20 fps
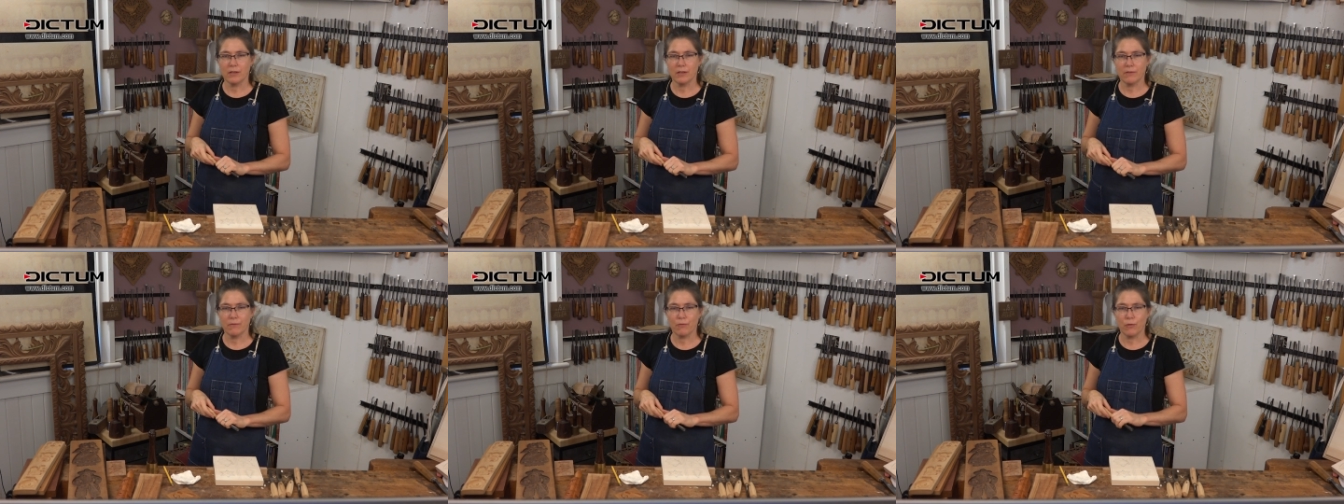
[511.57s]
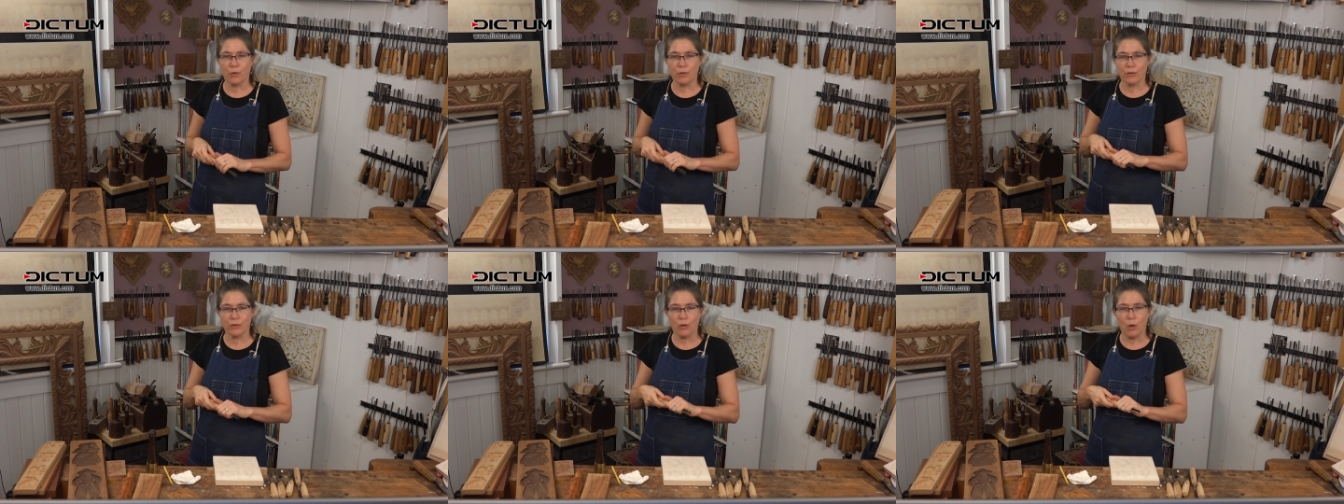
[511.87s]

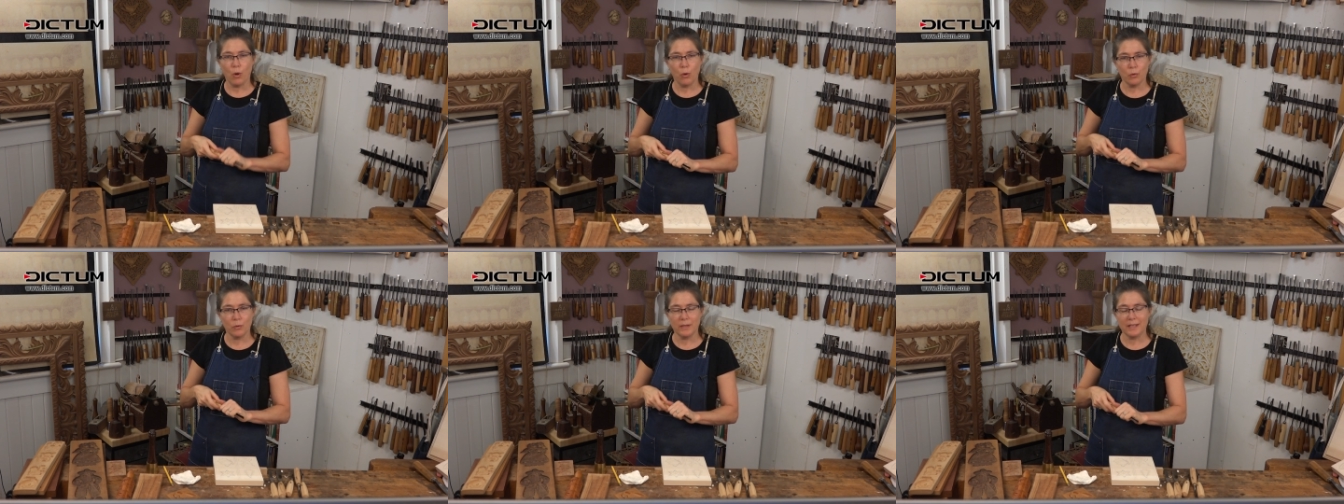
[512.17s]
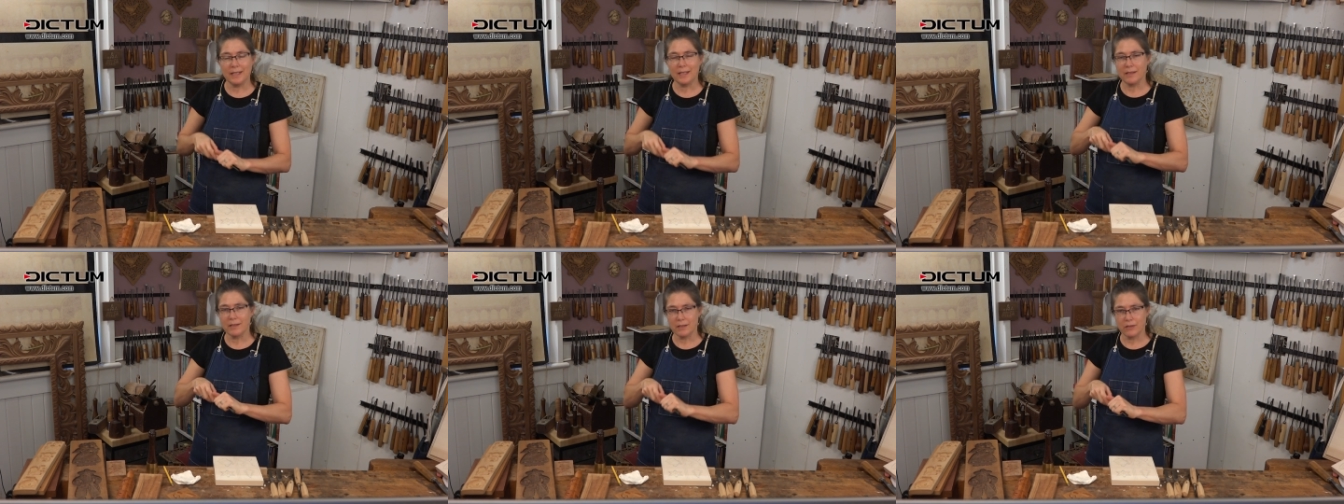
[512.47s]
for
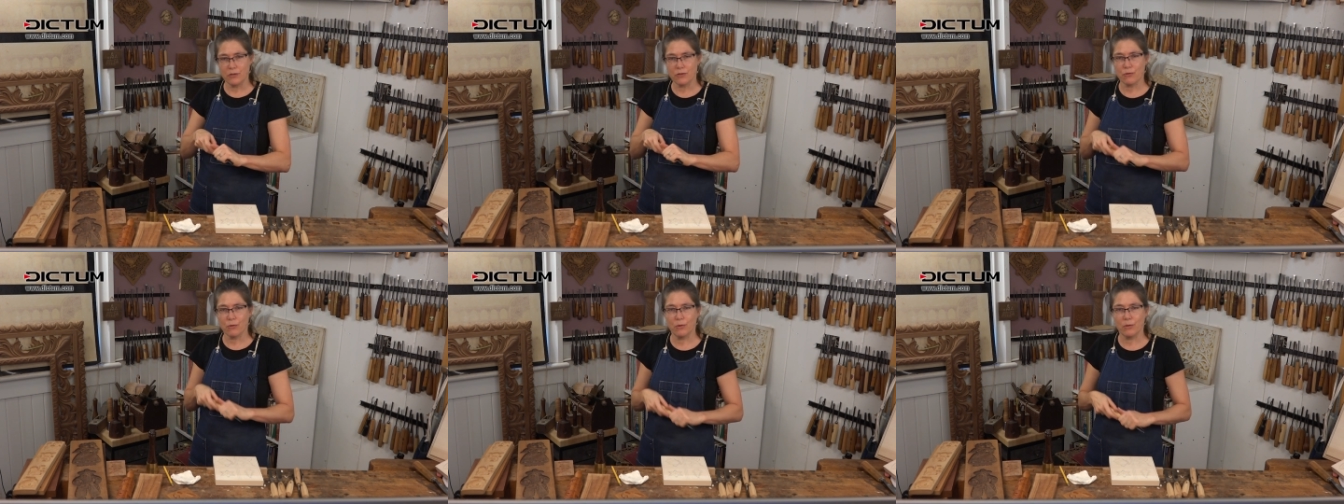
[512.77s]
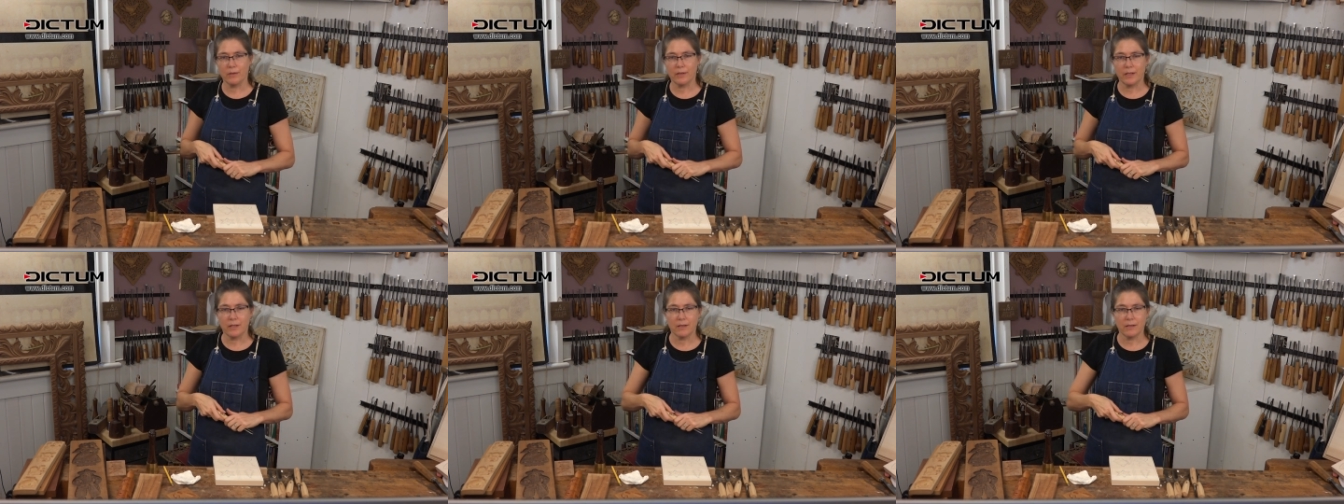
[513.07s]
holding and
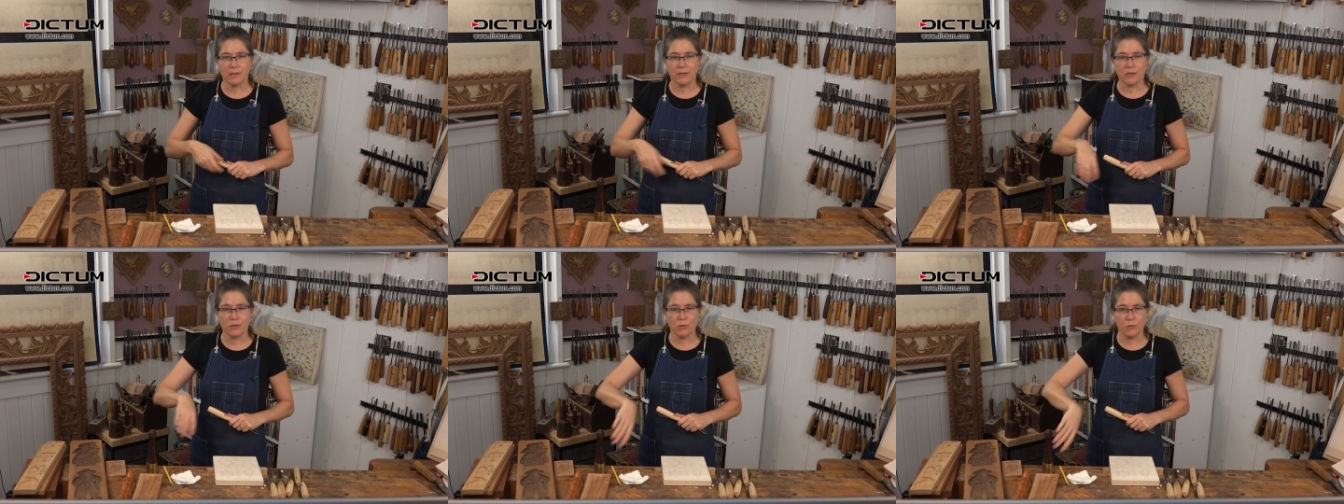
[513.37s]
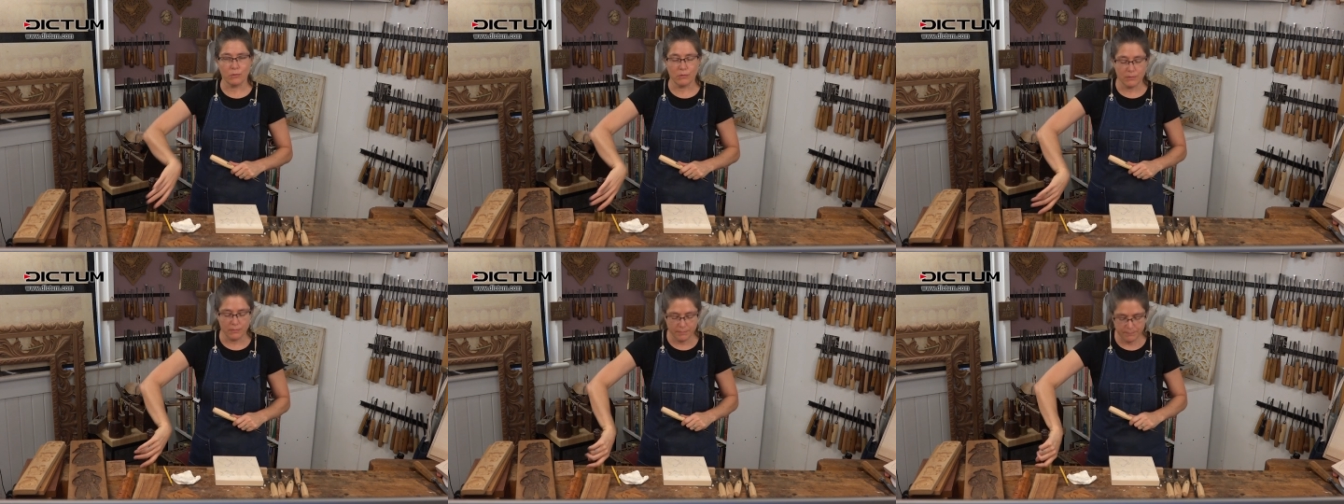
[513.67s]
controlling the
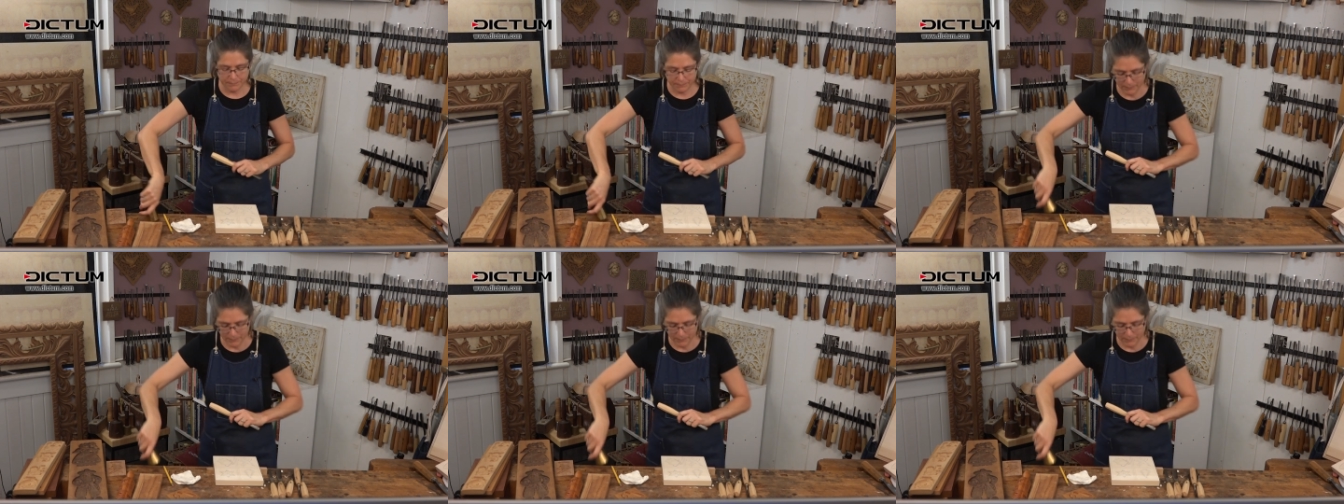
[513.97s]
tool.